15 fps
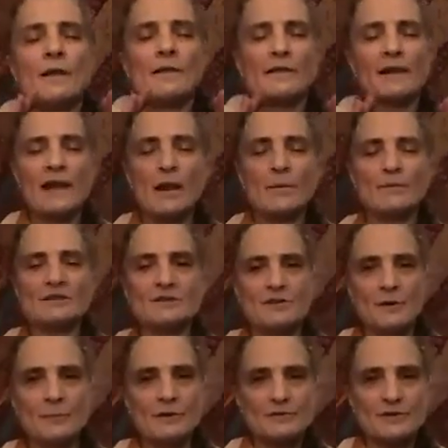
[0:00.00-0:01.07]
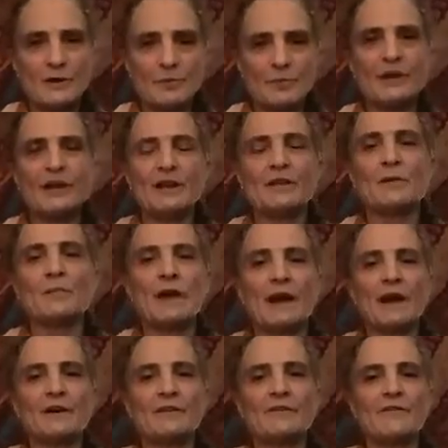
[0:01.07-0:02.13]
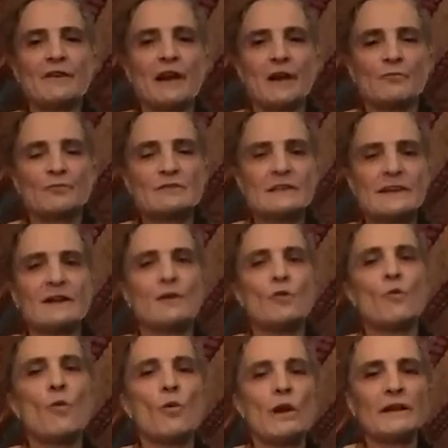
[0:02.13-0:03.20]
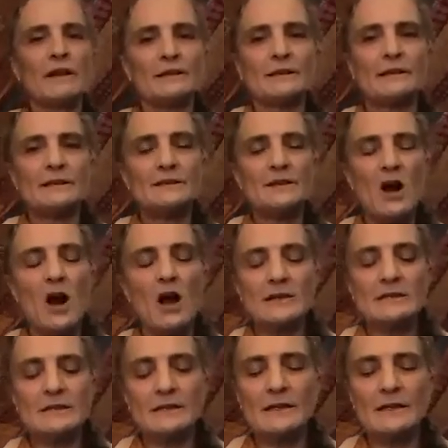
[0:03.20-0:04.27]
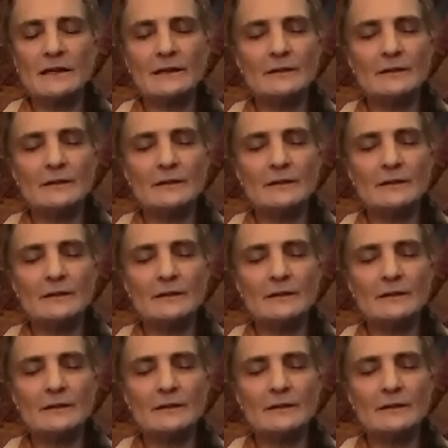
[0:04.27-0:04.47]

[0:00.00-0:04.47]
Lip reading: the chemistry between me and the man in the van was getting wickedly toxic.